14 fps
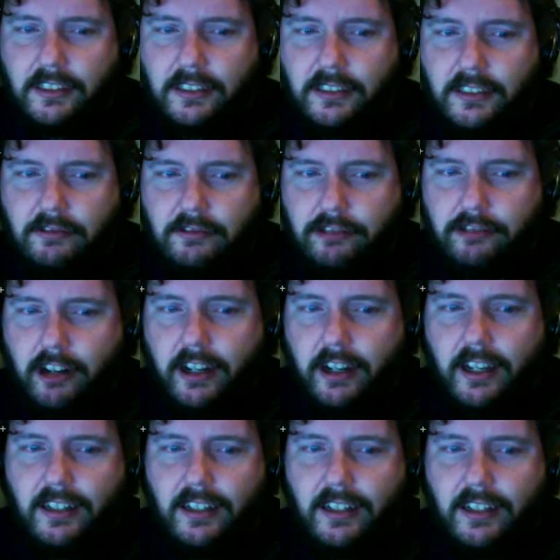try it.
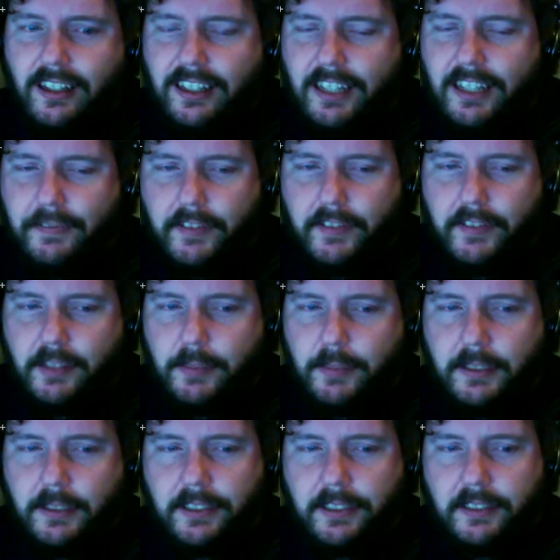Get
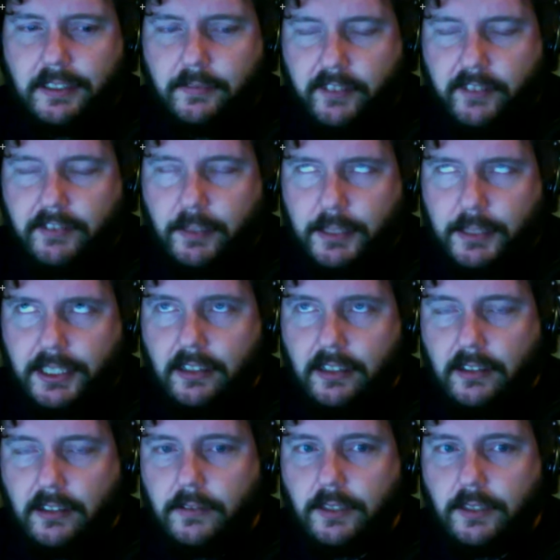15%
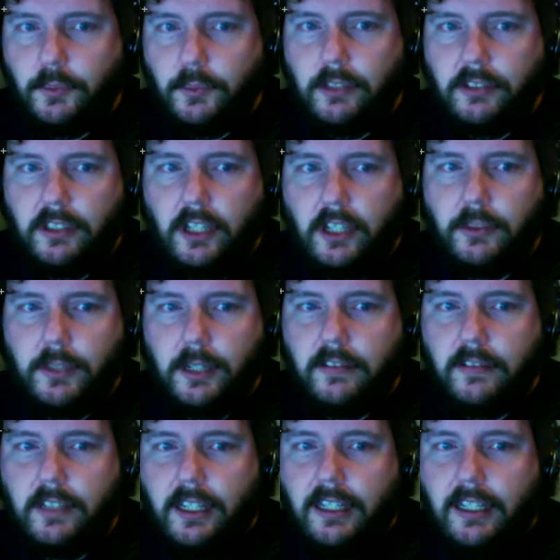off as well. So go to our
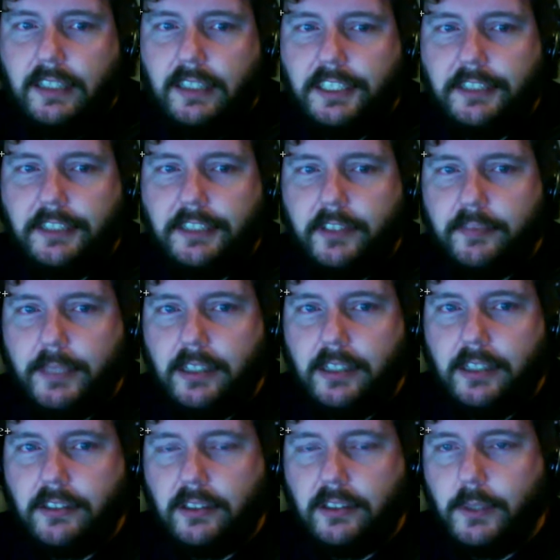Season 5 beer
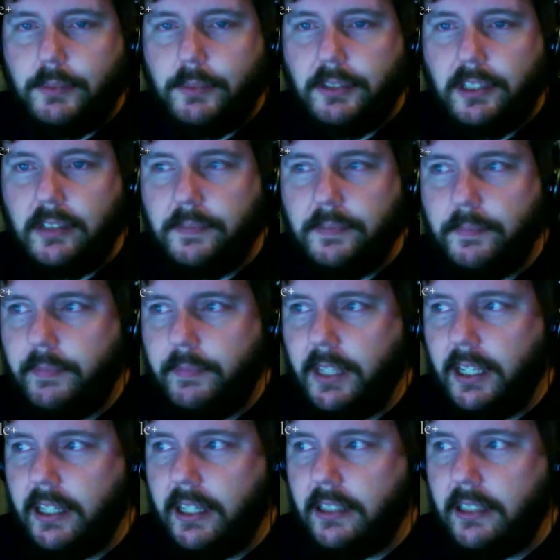list on the website
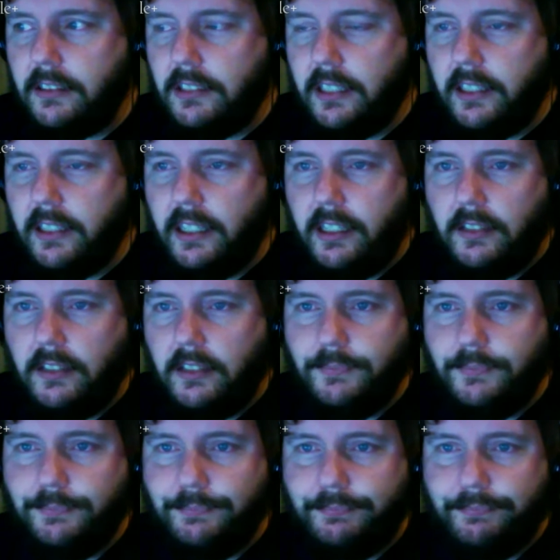and check that out.
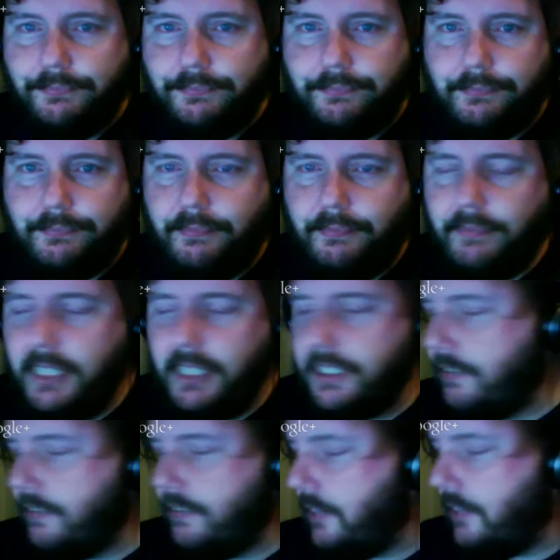It's
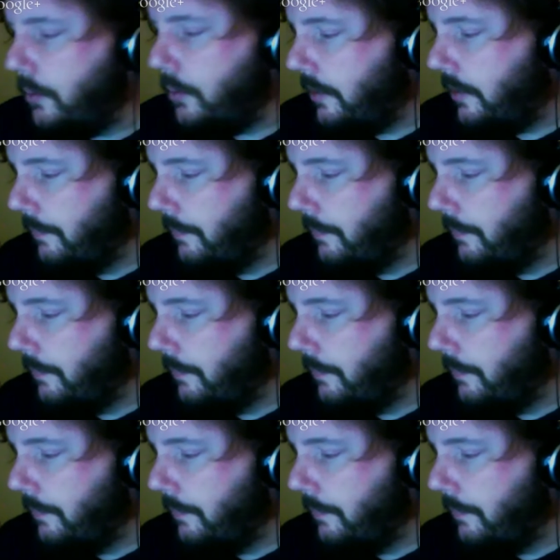definitely worth it.